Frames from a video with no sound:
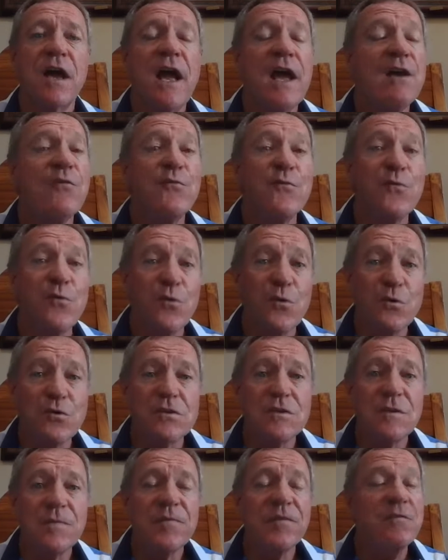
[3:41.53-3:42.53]
And of
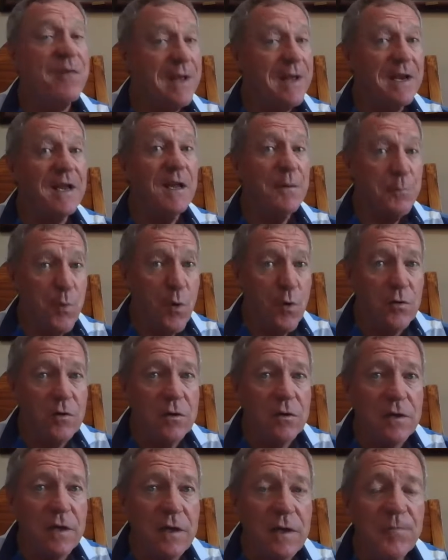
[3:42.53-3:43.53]
course, very
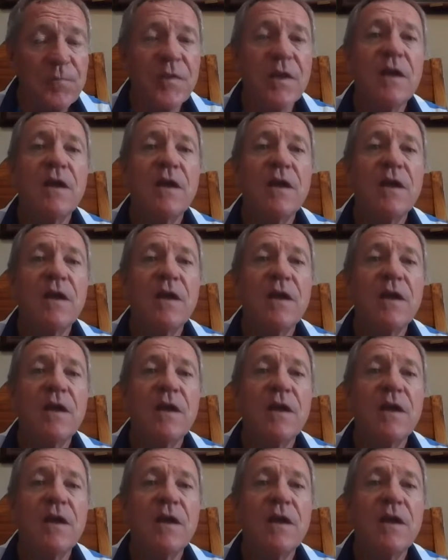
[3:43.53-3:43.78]
importantly,